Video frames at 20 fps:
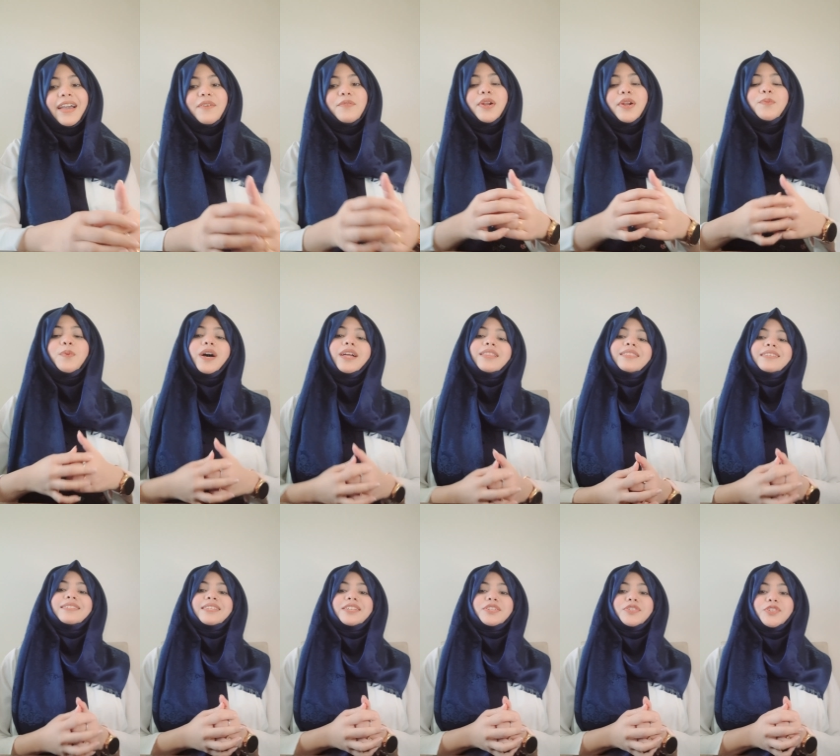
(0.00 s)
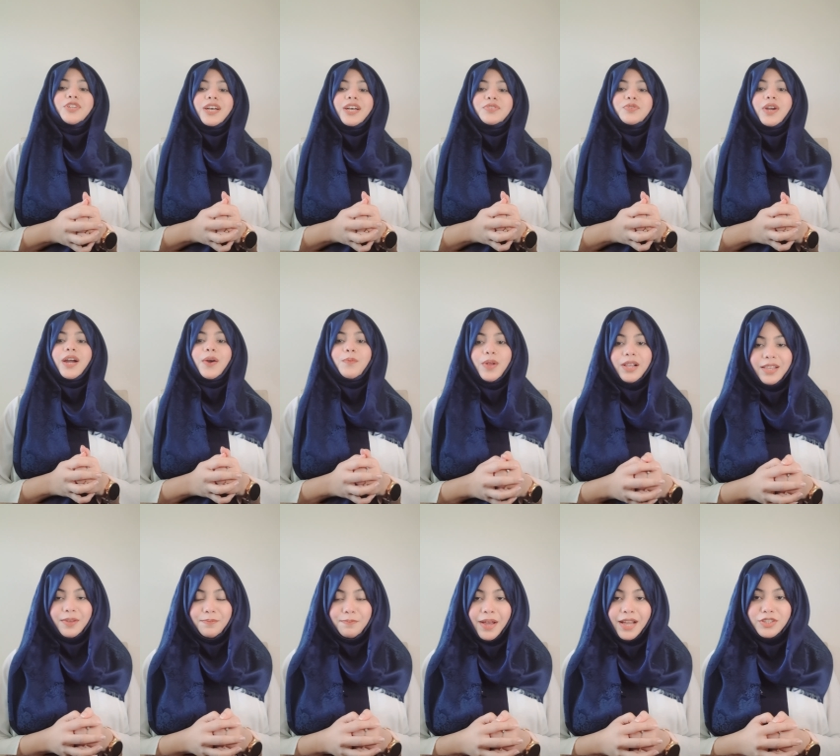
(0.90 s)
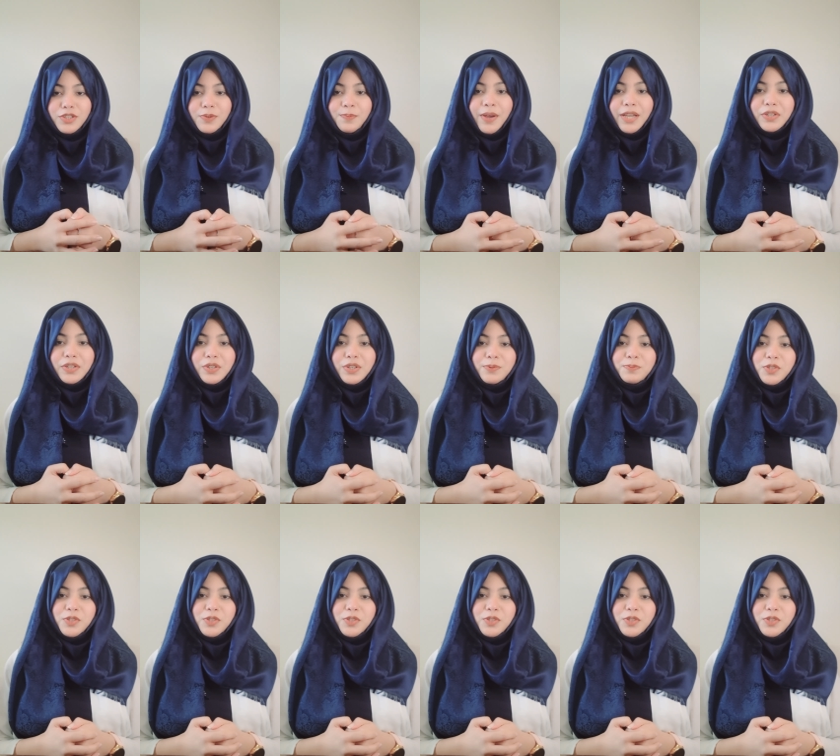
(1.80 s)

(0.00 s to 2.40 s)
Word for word: everyone, this is Shazrah. Welcome back to my YouTube